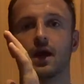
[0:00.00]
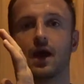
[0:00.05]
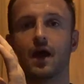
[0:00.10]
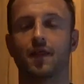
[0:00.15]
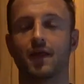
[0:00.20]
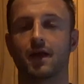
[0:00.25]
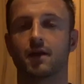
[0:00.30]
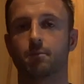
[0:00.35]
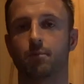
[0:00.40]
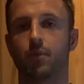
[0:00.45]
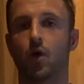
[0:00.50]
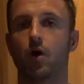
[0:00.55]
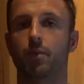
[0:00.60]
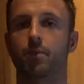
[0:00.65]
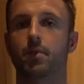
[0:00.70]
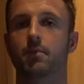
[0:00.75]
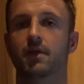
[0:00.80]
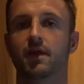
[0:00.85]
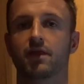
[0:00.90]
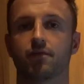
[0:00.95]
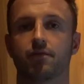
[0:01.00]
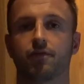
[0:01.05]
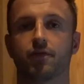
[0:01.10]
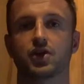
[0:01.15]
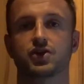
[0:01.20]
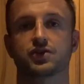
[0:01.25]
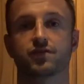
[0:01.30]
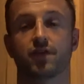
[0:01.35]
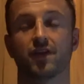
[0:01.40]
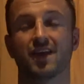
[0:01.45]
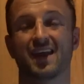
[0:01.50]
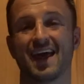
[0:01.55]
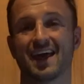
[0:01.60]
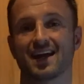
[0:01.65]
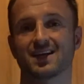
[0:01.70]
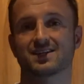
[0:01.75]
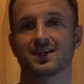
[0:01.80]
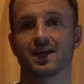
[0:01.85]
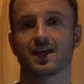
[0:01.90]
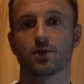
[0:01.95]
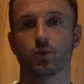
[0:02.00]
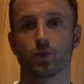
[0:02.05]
and then pop them in the fridge for the next day,